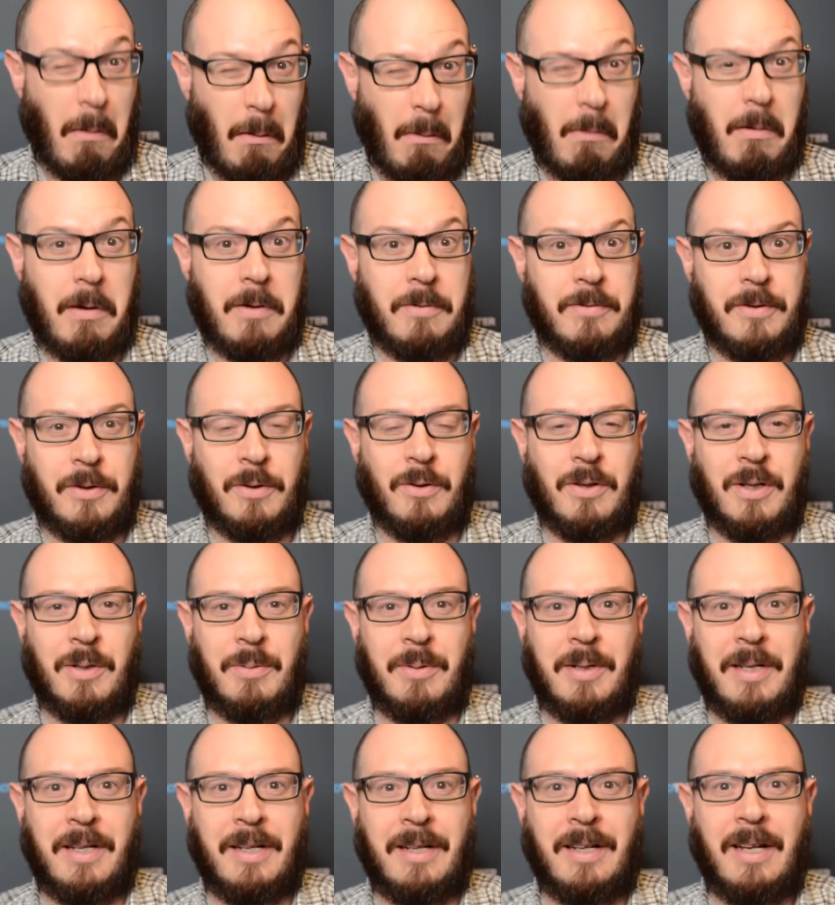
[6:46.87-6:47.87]
if you know what I
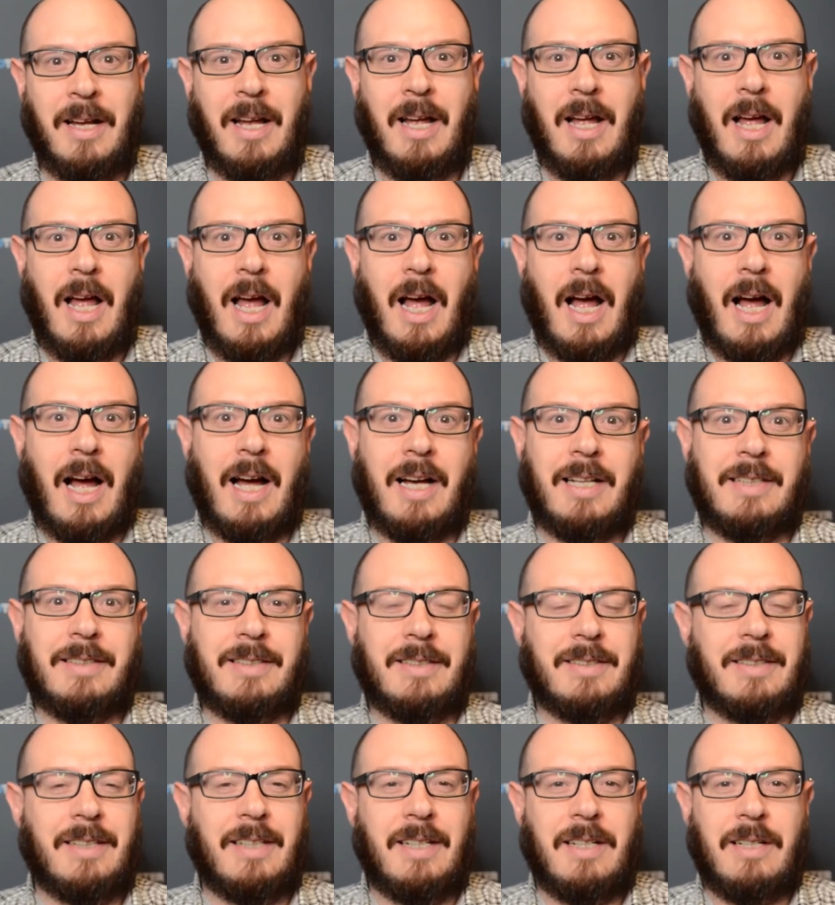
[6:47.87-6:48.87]
mean.
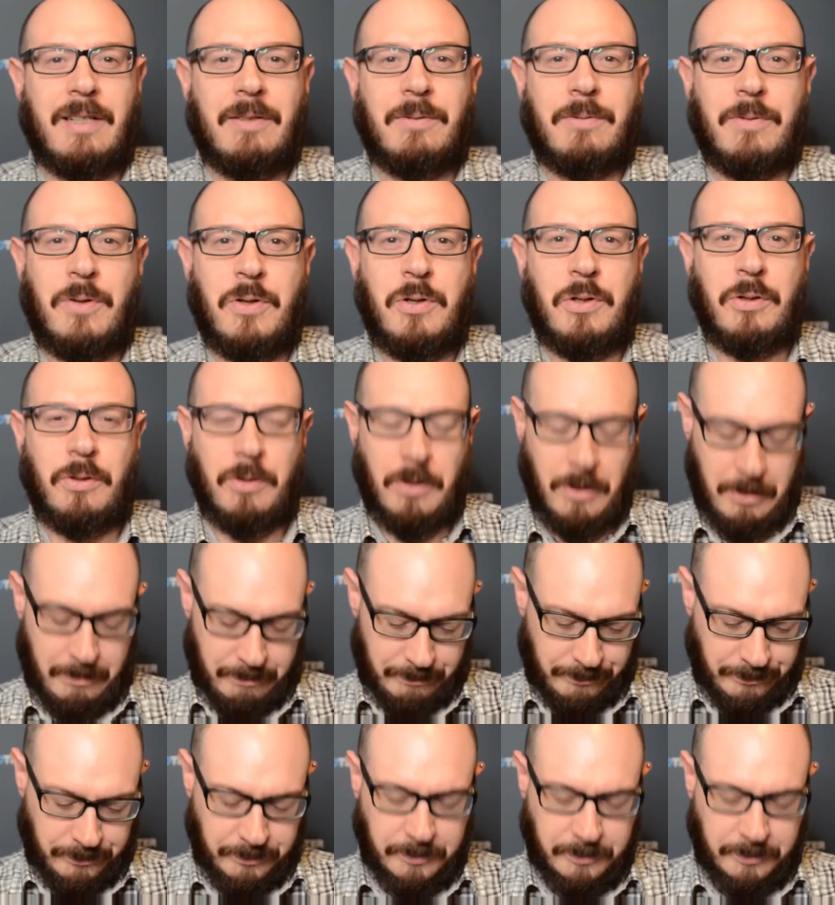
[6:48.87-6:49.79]
And for sure,